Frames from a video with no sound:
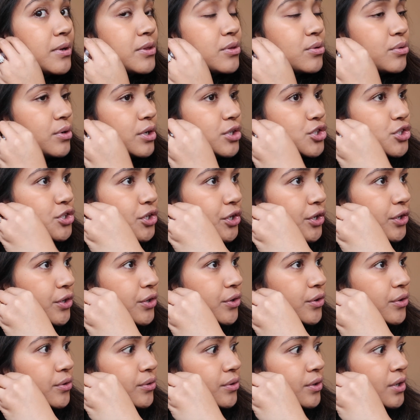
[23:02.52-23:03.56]
I thought I'd show
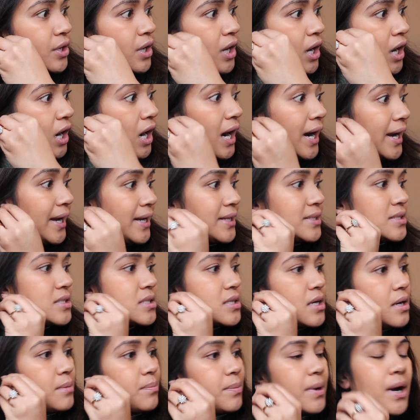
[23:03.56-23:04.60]
you. I
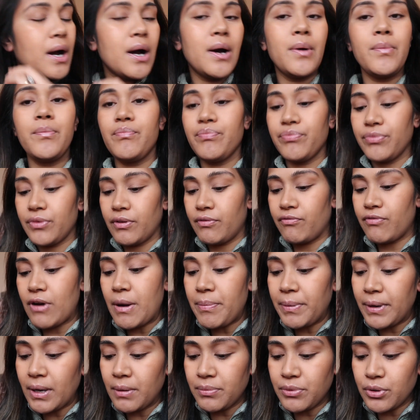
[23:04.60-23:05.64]
ended up
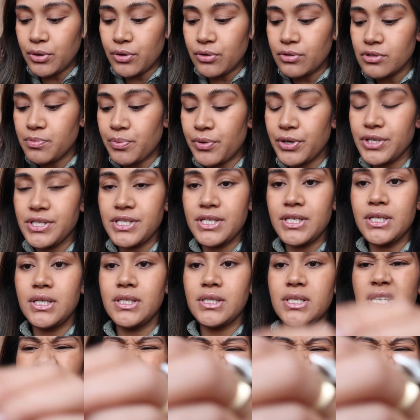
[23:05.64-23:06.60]
wrapping up the girls' presents.